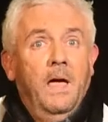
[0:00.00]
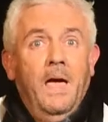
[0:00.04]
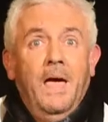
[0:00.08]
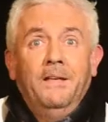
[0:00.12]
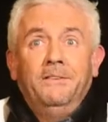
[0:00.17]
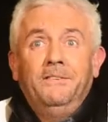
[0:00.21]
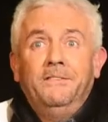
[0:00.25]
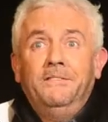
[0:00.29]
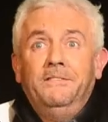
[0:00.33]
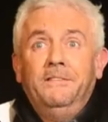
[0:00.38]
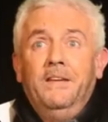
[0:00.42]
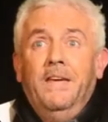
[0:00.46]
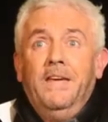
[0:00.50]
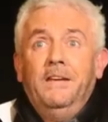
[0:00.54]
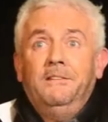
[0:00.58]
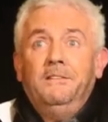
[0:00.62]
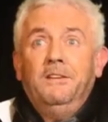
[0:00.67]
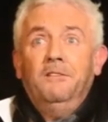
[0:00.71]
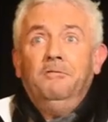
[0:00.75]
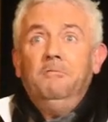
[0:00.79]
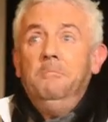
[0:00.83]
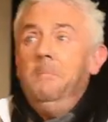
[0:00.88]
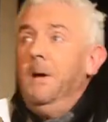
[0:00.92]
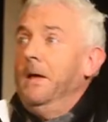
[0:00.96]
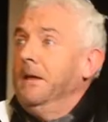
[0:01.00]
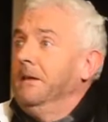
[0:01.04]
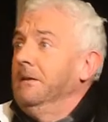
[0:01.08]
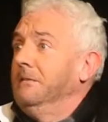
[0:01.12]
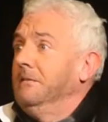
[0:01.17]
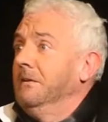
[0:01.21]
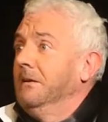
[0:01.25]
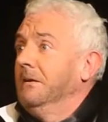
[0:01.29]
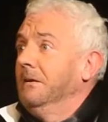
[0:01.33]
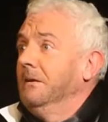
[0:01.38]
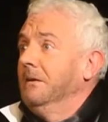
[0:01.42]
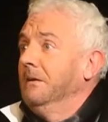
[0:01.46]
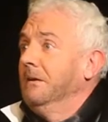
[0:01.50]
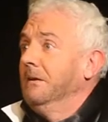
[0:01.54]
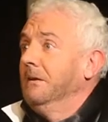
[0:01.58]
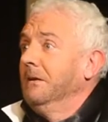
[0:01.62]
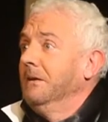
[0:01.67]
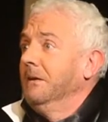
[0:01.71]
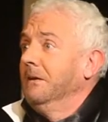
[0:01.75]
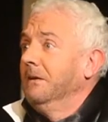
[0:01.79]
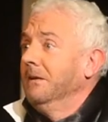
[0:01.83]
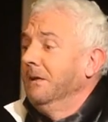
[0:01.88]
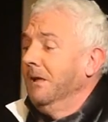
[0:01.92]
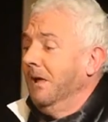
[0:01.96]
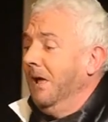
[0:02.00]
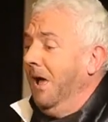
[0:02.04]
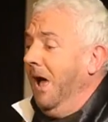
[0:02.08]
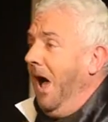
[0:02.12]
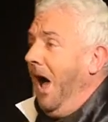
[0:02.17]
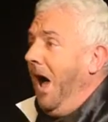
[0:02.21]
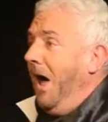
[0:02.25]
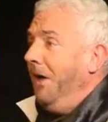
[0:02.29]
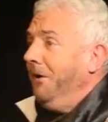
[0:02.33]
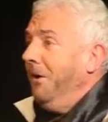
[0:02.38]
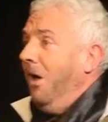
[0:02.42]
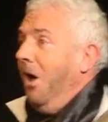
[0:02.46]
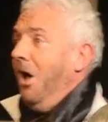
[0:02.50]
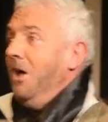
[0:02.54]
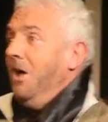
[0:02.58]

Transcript: A state of mind her